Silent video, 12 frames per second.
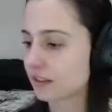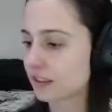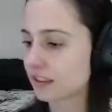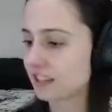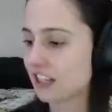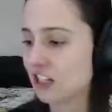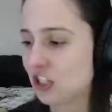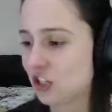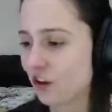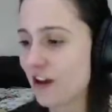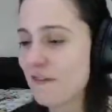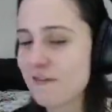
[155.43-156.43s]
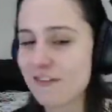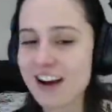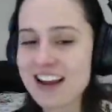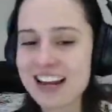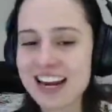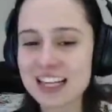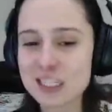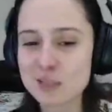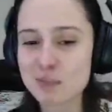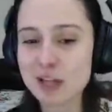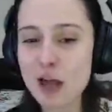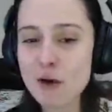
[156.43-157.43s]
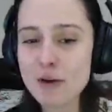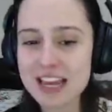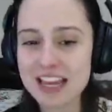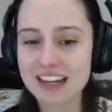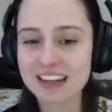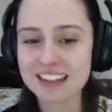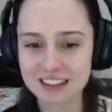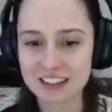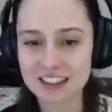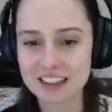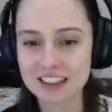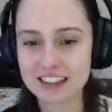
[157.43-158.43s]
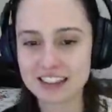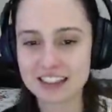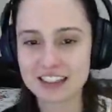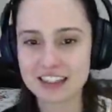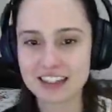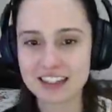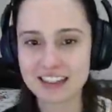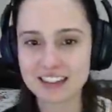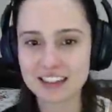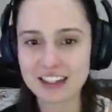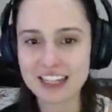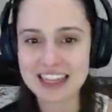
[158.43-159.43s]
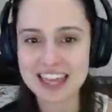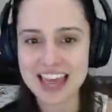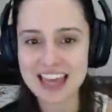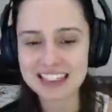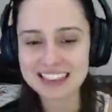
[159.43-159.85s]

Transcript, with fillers: The tree freaking exploded! Look at that.